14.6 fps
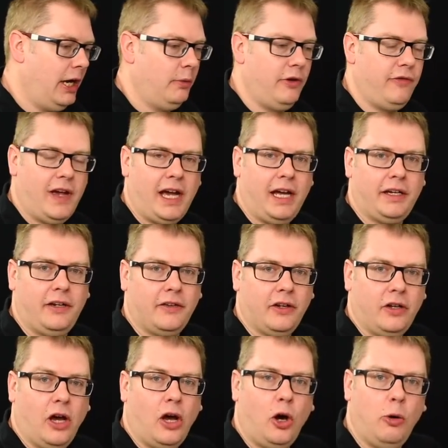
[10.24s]
and we've added
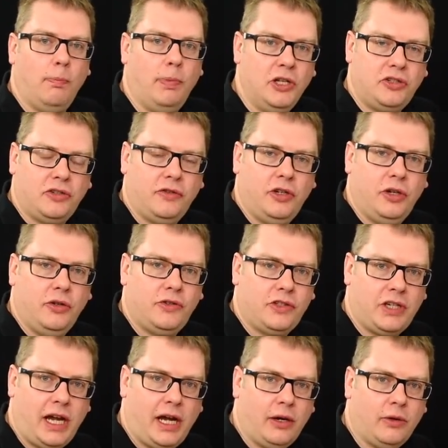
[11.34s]
a whole bunch of new
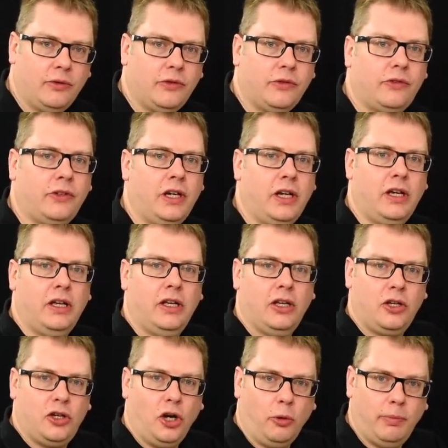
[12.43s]
sounds,
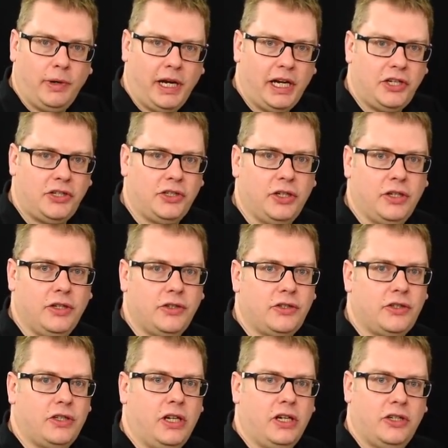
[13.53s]

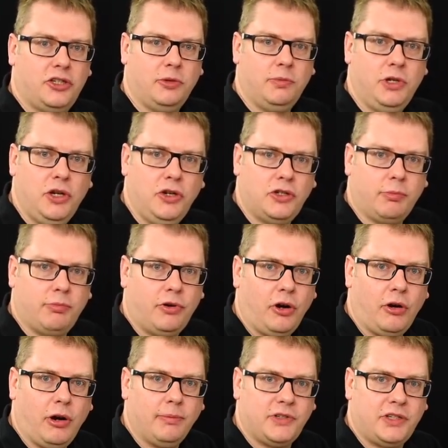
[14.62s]
combinations, some user
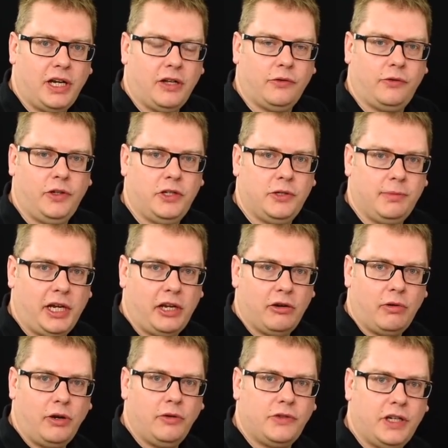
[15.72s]
program sounds for you to make
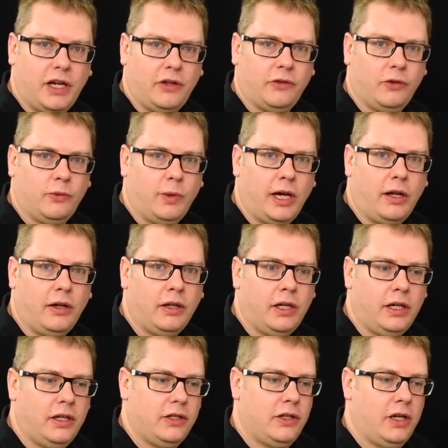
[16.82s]
your own sounds as well,
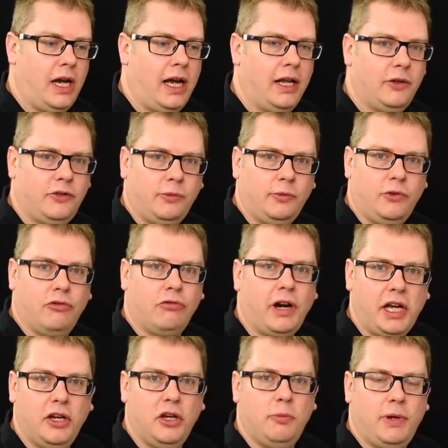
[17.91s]
and some
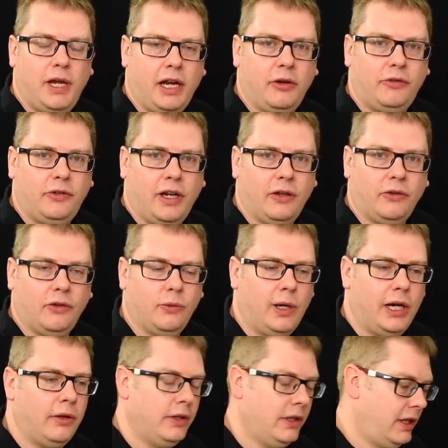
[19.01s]
great new piano sounds as
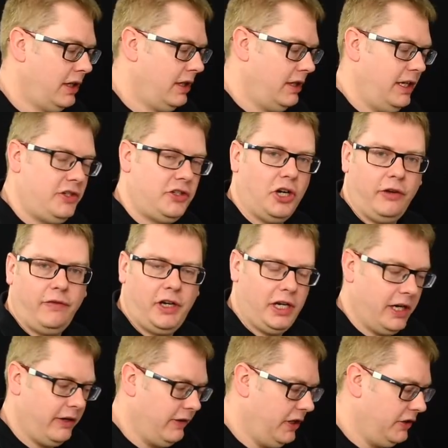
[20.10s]
well. Let's dive
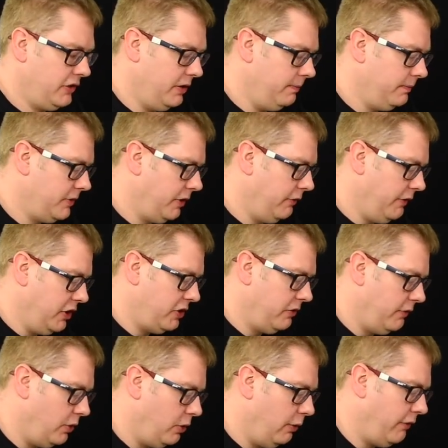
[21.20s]
in and have a listen. So
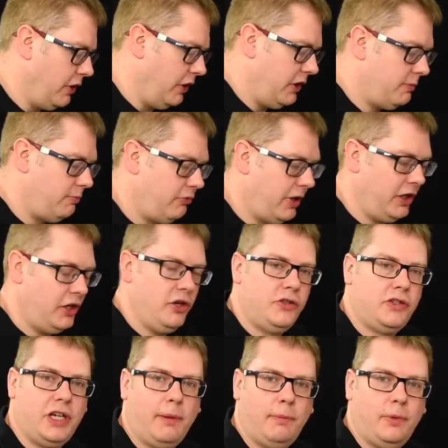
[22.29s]
first of all, we've got this brand
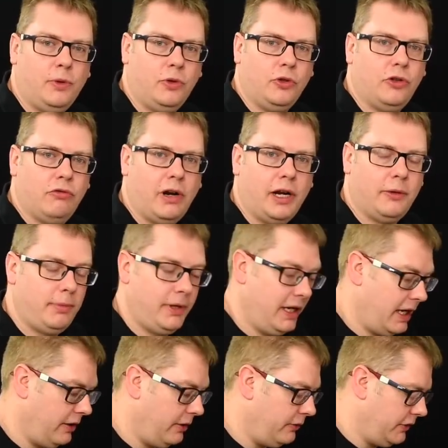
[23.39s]
new sampled grand
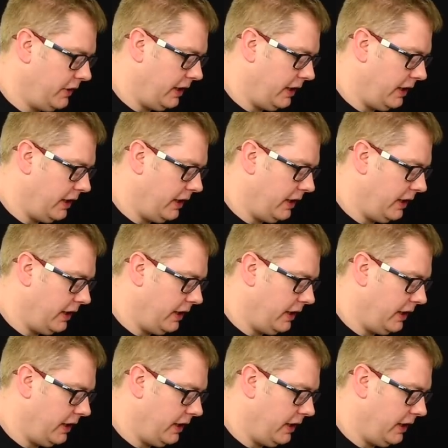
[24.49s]
piano